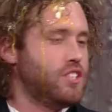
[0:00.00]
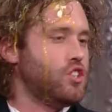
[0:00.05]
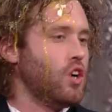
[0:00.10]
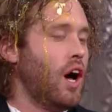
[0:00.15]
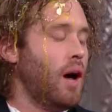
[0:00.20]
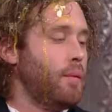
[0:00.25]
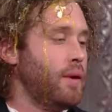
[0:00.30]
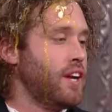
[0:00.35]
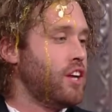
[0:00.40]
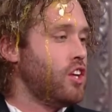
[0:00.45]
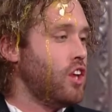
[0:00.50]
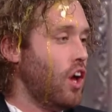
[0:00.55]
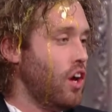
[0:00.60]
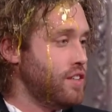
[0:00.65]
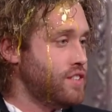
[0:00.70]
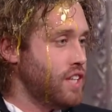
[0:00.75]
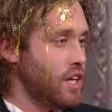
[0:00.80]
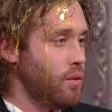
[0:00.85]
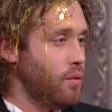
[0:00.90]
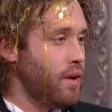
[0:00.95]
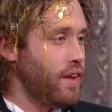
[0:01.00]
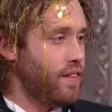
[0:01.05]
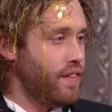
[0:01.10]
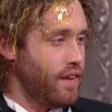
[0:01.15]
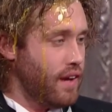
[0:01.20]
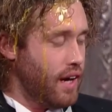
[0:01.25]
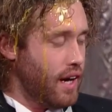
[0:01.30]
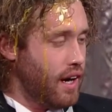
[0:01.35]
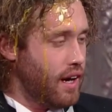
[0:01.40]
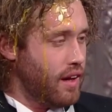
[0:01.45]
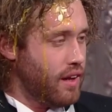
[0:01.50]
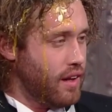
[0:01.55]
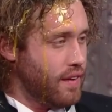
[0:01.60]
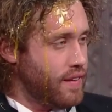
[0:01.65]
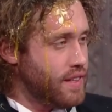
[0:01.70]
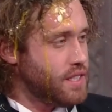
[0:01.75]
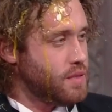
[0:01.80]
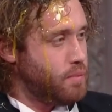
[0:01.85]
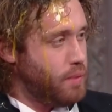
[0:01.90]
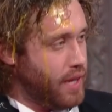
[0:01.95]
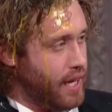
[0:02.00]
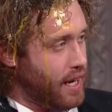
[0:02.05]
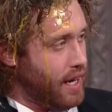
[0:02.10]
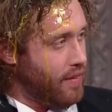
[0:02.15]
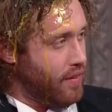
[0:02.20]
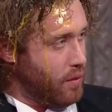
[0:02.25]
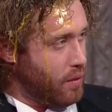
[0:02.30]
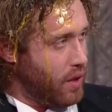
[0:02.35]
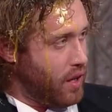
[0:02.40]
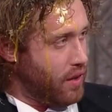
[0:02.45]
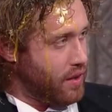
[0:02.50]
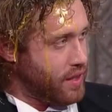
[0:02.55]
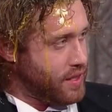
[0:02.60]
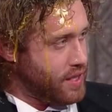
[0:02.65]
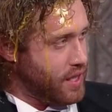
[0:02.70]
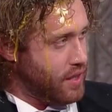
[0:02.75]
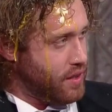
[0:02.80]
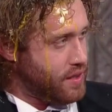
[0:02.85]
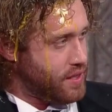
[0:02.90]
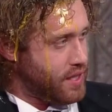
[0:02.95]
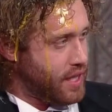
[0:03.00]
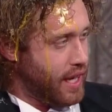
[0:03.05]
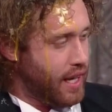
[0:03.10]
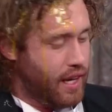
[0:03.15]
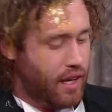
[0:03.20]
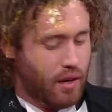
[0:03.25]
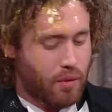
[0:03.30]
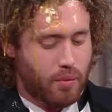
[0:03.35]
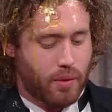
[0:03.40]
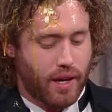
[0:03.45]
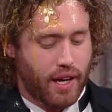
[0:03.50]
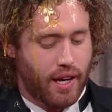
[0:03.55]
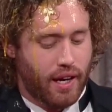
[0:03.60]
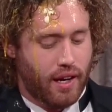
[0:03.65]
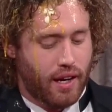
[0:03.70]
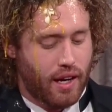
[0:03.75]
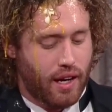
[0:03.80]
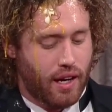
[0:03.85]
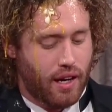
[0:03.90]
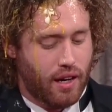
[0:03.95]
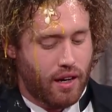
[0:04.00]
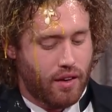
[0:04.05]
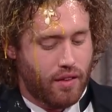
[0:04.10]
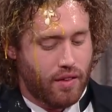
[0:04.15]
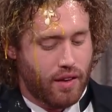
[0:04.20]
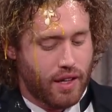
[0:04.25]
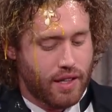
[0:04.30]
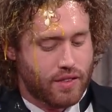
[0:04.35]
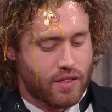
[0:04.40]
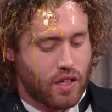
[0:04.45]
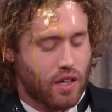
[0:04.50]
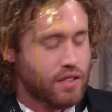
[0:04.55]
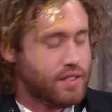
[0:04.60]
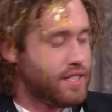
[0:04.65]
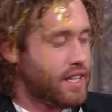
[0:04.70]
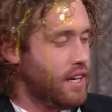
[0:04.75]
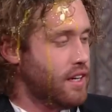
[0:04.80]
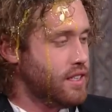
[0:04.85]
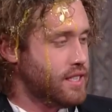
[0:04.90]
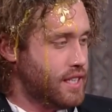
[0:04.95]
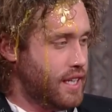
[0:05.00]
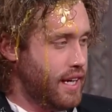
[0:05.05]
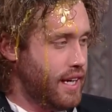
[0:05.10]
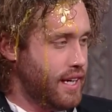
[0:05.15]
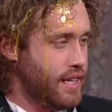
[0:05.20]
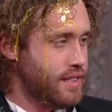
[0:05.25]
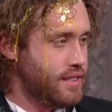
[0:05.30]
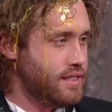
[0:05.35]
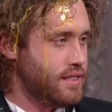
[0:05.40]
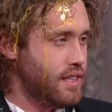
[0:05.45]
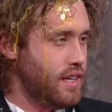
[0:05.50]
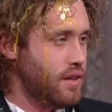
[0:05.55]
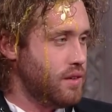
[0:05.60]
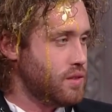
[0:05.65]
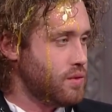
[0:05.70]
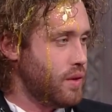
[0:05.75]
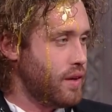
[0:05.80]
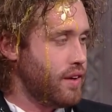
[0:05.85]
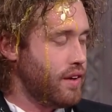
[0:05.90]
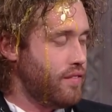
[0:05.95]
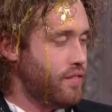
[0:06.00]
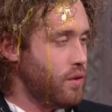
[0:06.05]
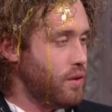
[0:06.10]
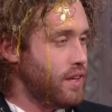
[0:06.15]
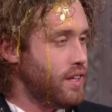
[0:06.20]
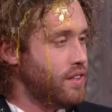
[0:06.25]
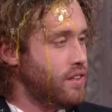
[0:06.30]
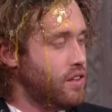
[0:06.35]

so I've been closing with uh, this bit on the road because I do stand up, and yeah. Uh, it's called Skeleton Hands. And I was wondering if you wanted to